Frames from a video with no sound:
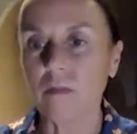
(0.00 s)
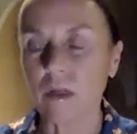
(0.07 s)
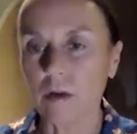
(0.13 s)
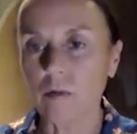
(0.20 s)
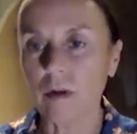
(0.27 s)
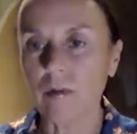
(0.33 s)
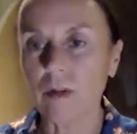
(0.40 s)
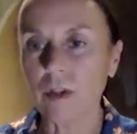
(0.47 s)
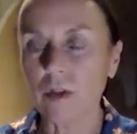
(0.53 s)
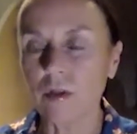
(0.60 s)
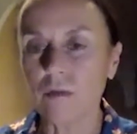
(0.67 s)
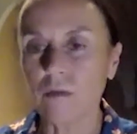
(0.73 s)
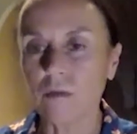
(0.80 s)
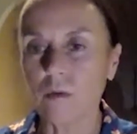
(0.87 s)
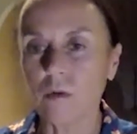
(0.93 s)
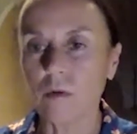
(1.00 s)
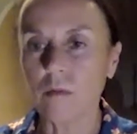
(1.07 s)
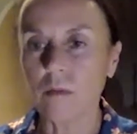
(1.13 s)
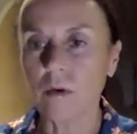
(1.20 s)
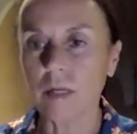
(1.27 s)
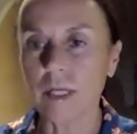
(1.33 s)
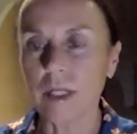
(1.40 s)
or revenue for
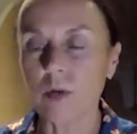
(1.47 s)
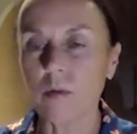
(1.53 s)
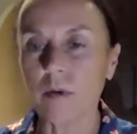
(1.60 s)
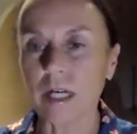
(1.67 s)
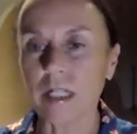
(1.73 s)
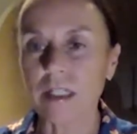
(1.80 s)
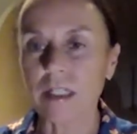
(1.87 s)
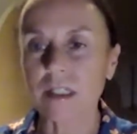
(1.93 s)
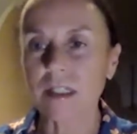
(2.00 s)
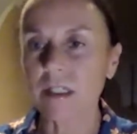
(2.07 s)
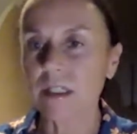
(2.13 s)
medical practices?